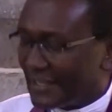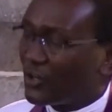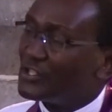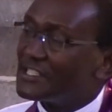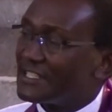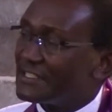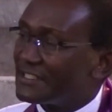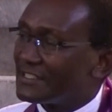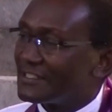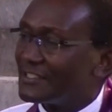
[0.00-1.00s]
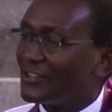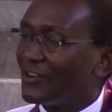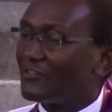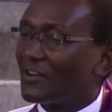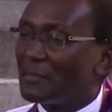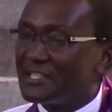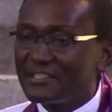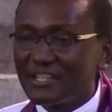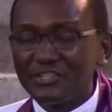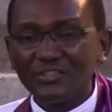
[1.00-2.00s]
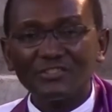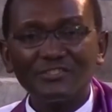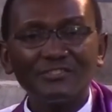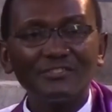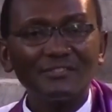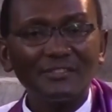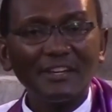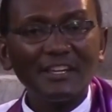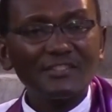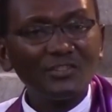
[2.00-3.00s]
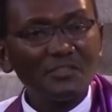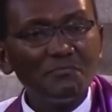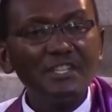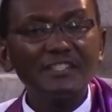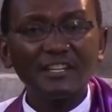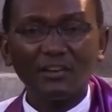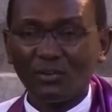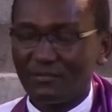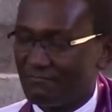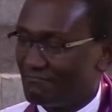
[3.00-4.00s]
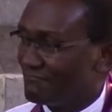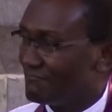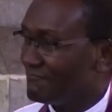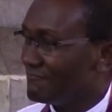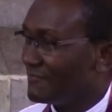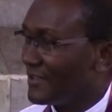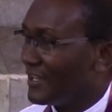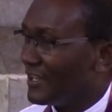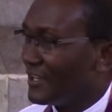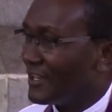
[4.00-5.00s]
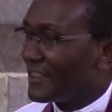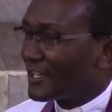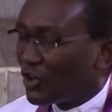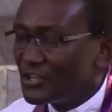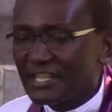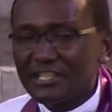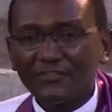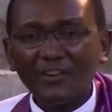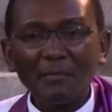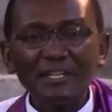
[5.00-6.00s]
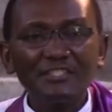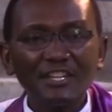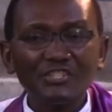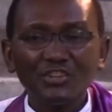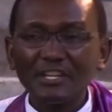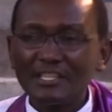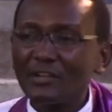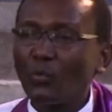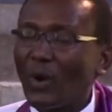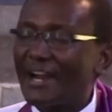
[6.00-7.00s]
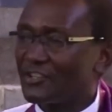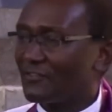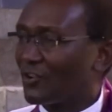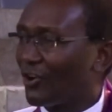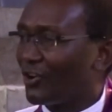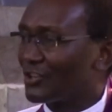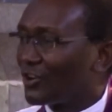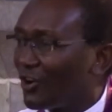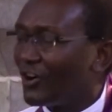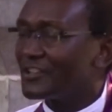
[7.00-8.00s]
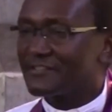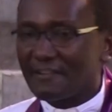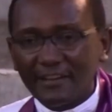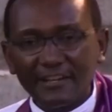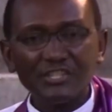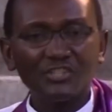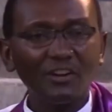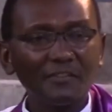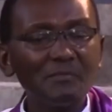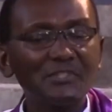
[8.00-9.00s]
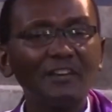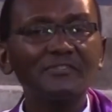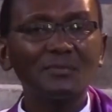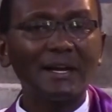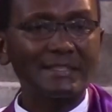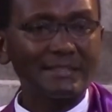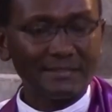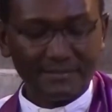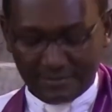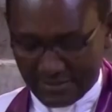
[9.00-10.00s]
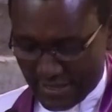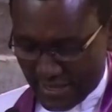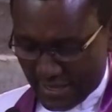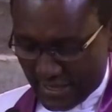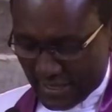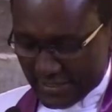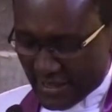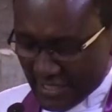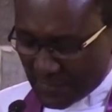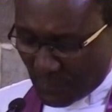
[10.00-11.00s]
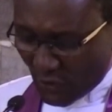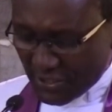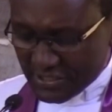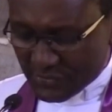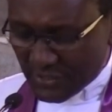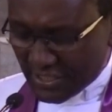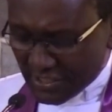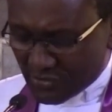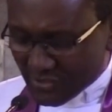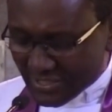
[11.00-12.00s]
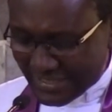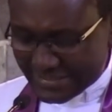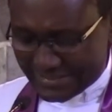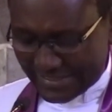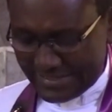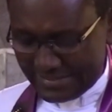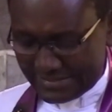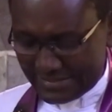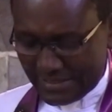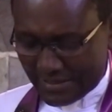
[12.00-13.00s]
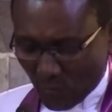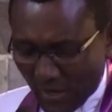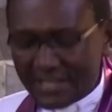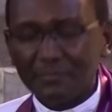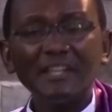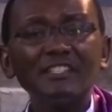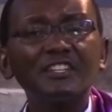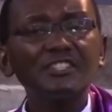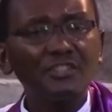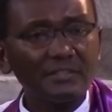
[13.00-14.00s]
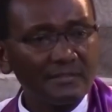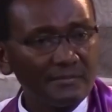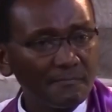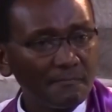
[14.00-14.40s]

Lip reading: The content of our meditation is not mystical. The content of our meditation is the word of God, God's revelation of himself to us. And at this point, we need to sanitize the word meditation.